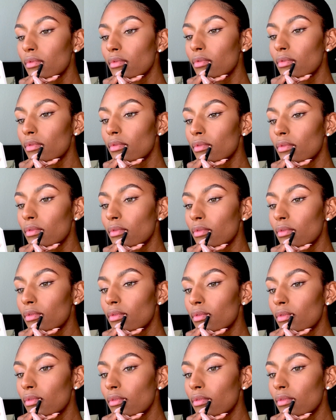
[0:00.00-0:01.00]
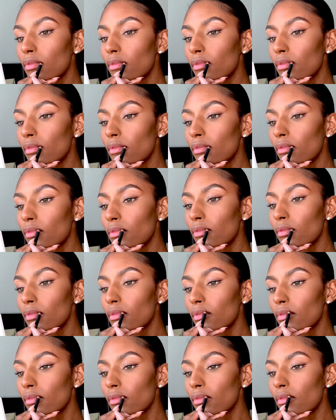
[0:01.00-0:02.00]
I use a lot of this. This is
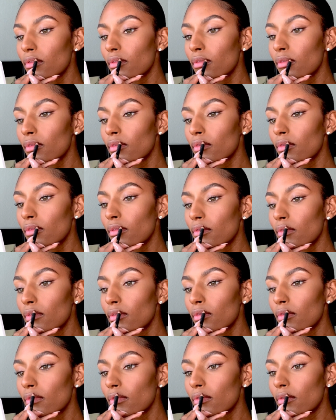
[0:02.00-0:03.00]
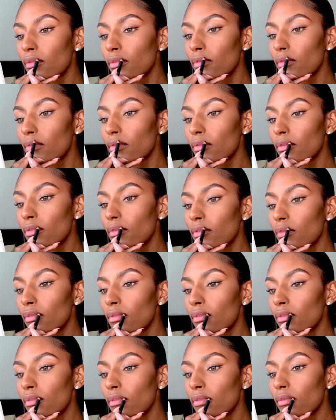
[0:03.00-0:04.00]
the MAC lip liner in Chestnut.
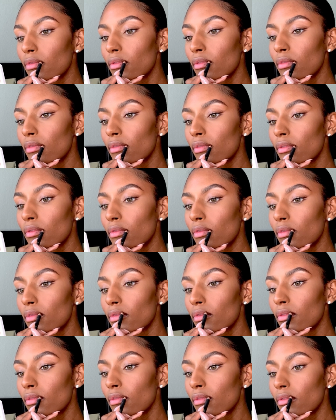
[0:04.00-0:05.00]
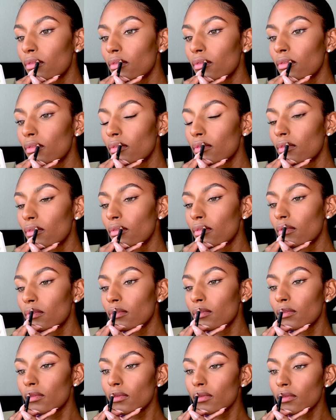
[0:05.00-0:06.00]
It's my go-to. This and
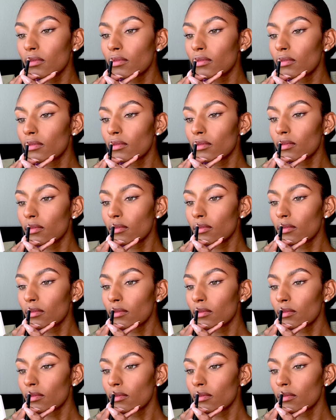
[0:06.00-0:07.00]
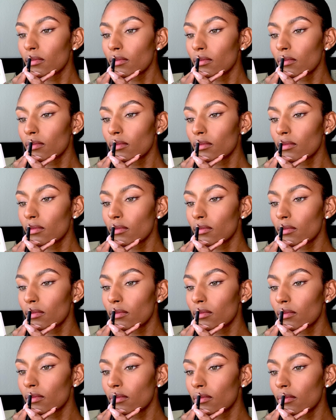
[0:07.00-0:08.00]
Cork are, oh,
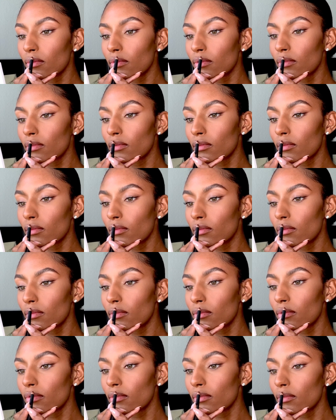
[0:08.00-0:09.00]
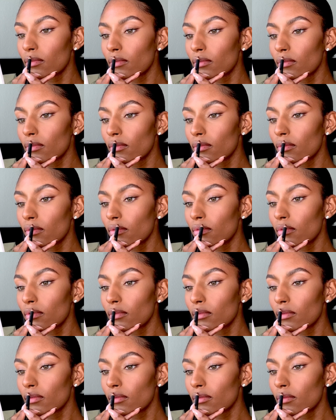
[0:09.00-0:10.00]
they're a go-to for black girls. They
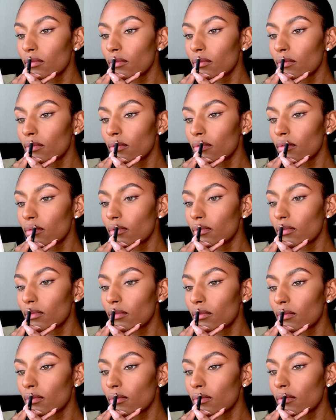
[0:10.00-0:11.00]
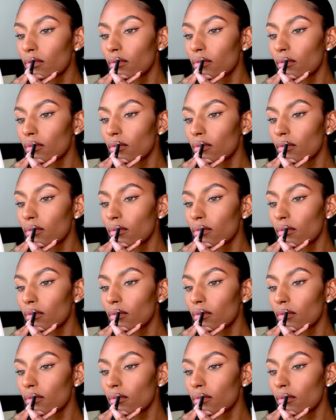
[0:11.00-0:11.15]
have a hold on us.